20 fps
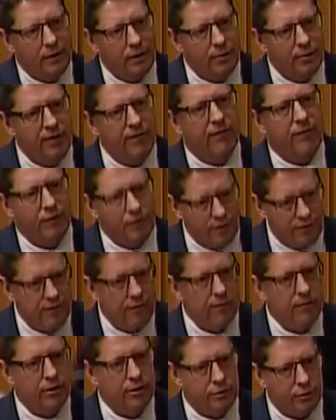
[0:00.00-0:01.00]
could be further
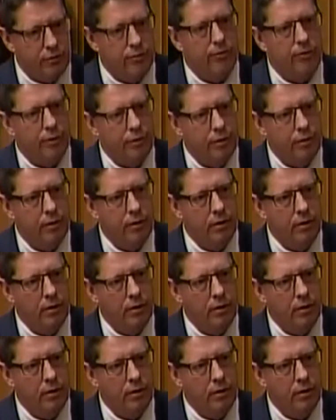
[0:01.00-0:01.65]
from the truth.